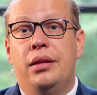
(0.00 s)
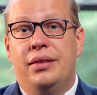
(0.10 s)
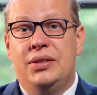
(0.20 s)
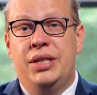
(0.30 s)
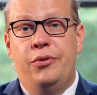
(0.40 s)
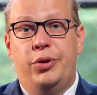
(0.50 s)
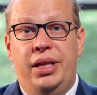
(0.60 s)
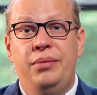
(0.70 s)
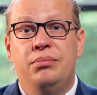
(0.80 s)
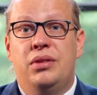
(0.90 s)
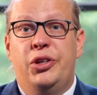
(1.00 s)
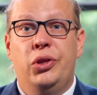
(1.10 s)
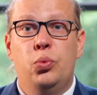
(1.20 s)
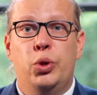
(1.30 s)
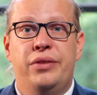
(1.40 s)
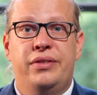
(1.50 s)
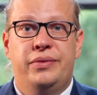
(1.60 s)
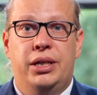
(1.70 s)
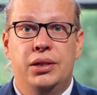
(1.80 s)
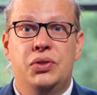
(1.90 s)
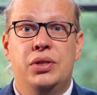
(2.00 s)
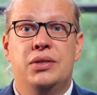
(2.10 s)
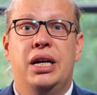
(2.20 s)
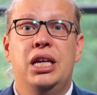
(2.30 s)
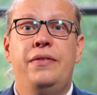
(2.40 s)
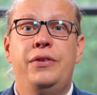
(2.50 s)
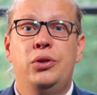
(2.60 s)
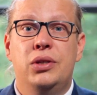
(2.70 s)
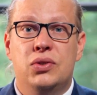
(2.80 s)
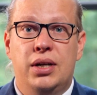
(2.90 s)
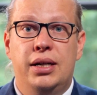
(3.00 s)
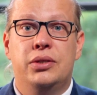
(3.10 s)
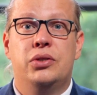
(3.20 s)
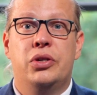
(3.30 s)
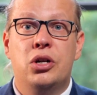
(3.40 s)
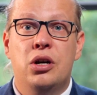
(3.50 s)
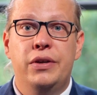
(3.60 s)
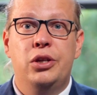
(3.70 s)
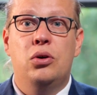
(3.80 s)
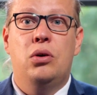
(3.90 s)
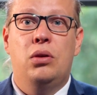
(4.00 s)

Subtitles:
That's it really. The only word of advice is that if you decide to cover your